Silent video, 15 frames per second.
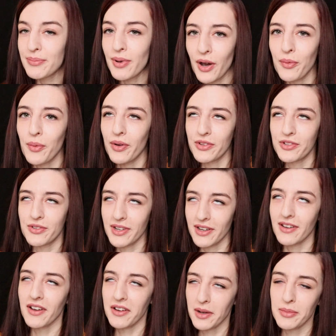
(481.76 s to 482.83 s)
But whilst
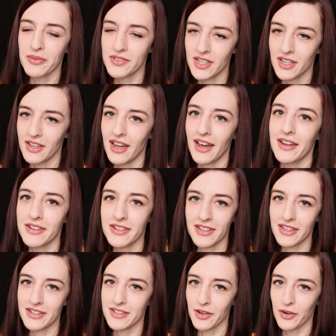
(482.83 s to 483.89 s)
drinking a cup of tea and
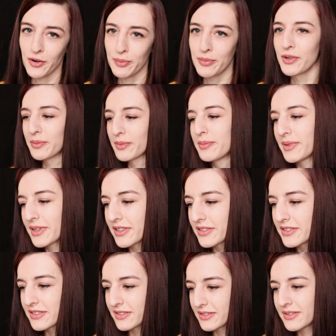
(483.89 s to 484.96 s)
eating a hobnob,
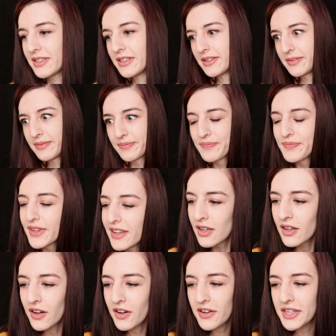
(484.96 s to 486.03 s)
because, you know.
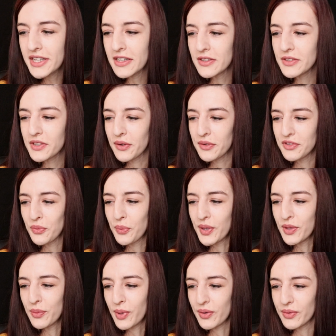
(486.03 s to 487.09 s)
Are England going to win
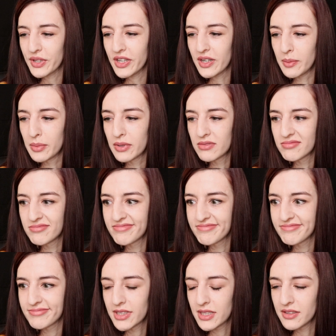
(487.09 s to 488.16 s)
the World Cup?
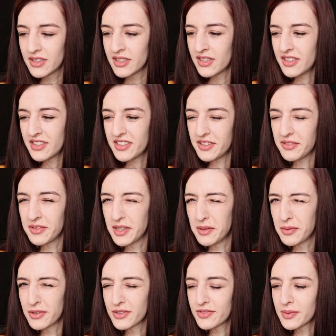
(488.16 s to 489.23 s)
I don't really
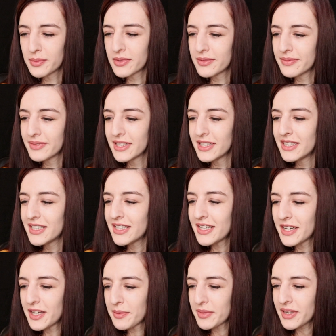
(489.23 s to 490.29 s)
watch football.